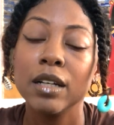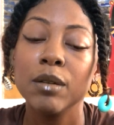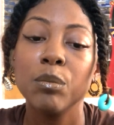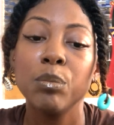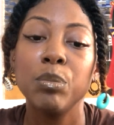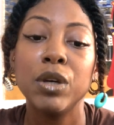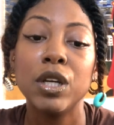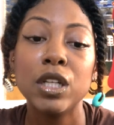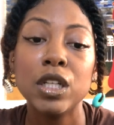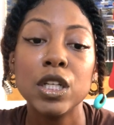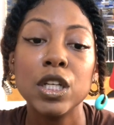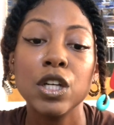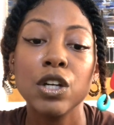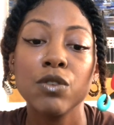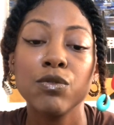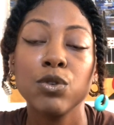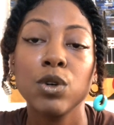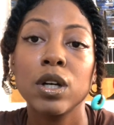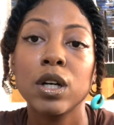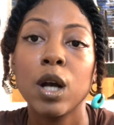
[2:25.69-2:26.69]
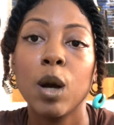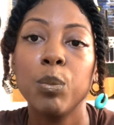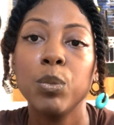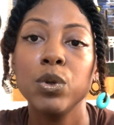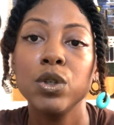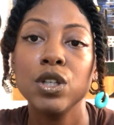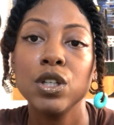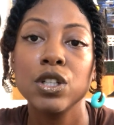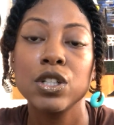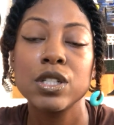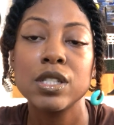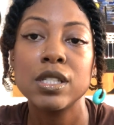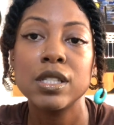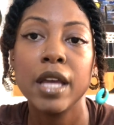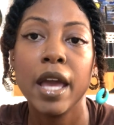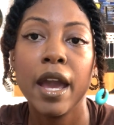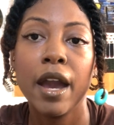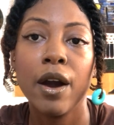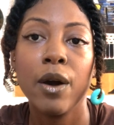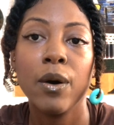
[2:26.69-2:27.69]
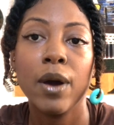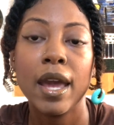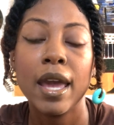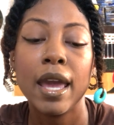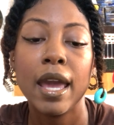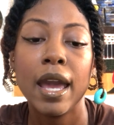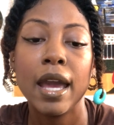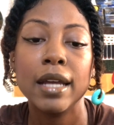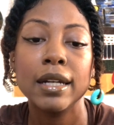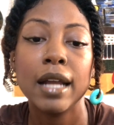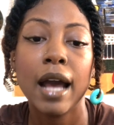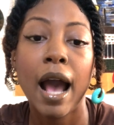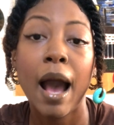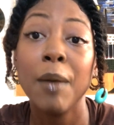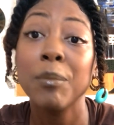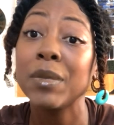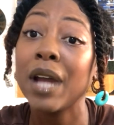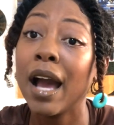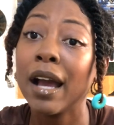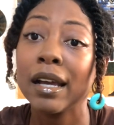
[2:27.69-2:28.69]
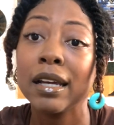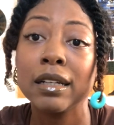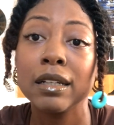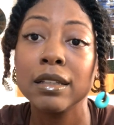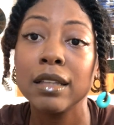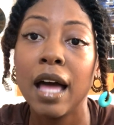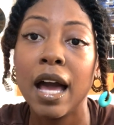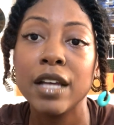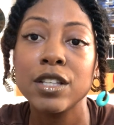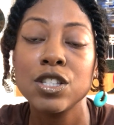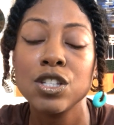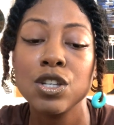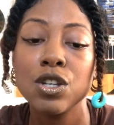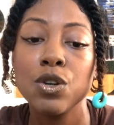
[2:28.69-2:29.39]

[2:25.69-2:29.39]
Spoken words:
been here for a couple years now, and I'm not gonna lie to you,